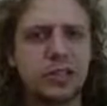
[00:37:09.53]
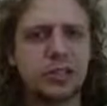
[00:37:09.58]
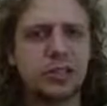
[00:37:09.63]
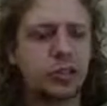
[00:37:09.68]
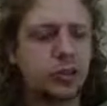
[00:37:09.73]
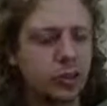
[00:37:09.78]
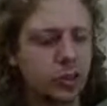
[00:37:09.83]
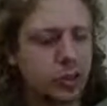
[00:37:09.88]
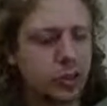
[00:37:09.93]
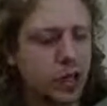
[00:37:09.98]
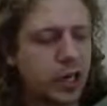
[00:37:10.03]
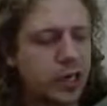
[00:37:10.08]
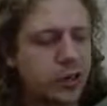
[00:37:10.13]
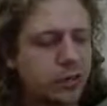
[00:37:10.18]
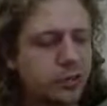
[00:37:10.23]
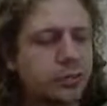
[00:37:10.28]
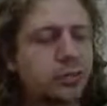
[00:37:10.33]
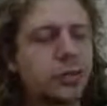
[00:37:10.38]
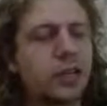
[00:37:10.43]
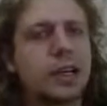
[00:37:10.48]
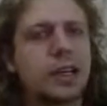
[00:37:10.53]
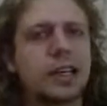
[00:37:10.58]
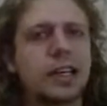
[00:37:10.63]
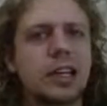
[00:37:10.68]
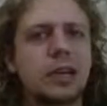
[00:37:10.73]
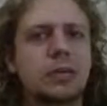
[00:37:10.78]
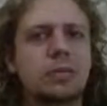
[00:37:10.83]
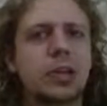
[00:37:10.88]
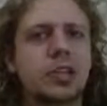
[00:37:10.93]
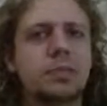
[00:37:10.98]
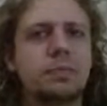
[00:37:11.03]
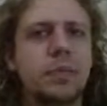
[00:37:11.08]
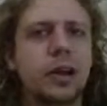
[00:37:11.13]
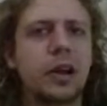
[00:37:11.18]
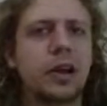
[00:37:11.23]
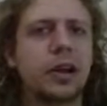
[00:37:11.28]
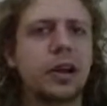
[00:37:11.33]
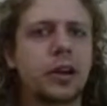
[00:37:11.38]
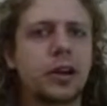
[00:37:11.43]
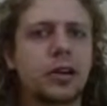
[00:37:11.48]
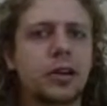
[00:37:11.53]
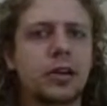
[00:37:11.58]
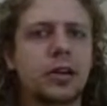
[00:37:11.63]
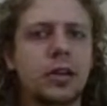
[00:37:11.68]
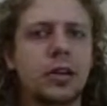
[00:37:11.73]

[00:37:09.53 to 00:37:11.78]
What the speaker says: so you're kind of like in a much better